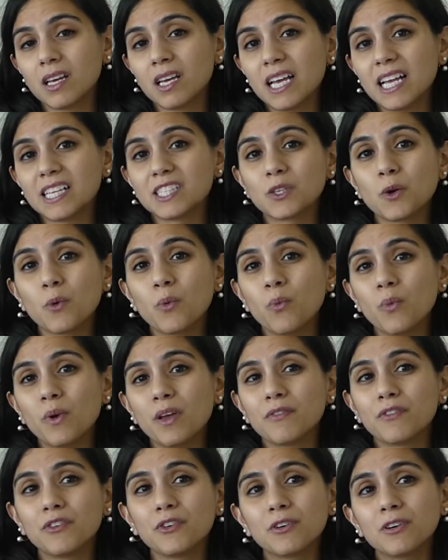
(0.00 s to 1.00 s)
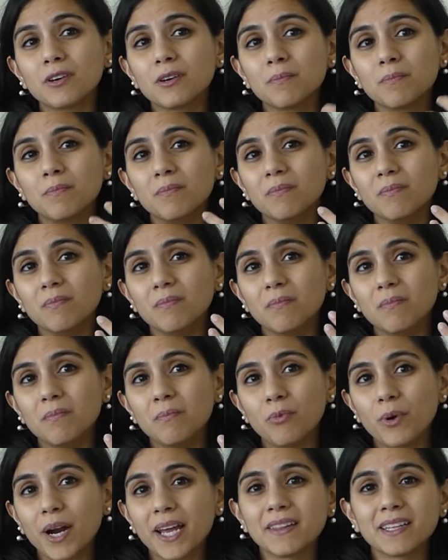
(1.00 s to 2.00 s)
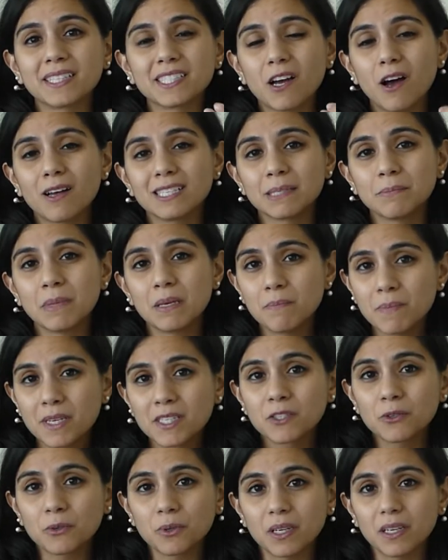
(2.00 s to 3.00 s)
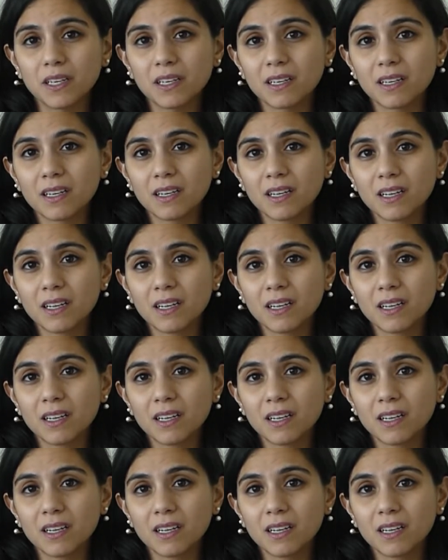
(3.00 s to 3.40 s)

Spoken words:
And so if you're a brand that's causing me misery,